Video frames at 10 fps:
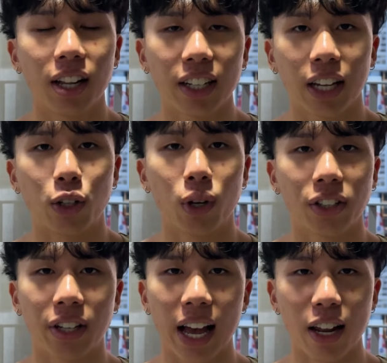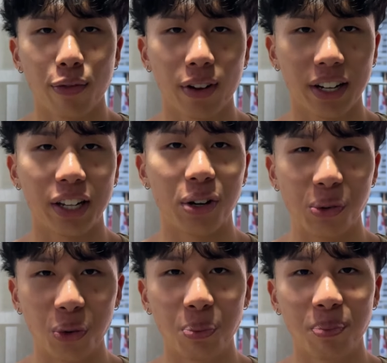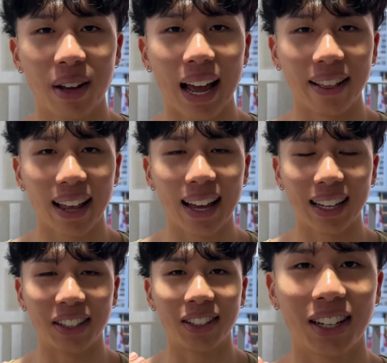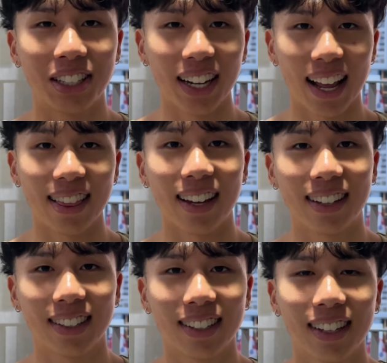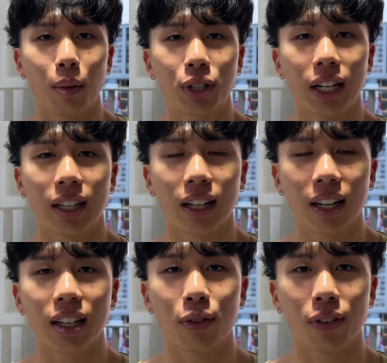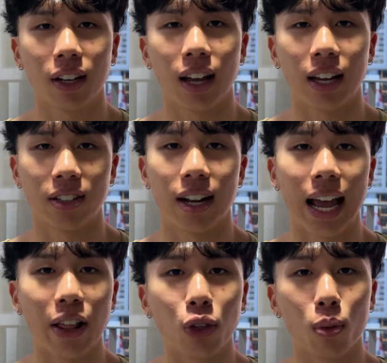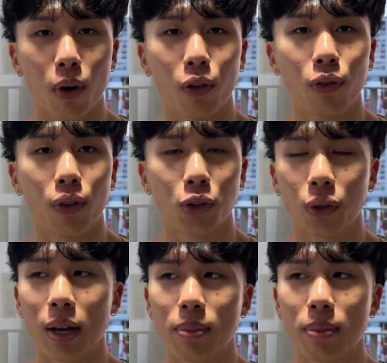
let's address the elephant in the room, and that is genetics. I'm genetically gifted as an endomorph, so that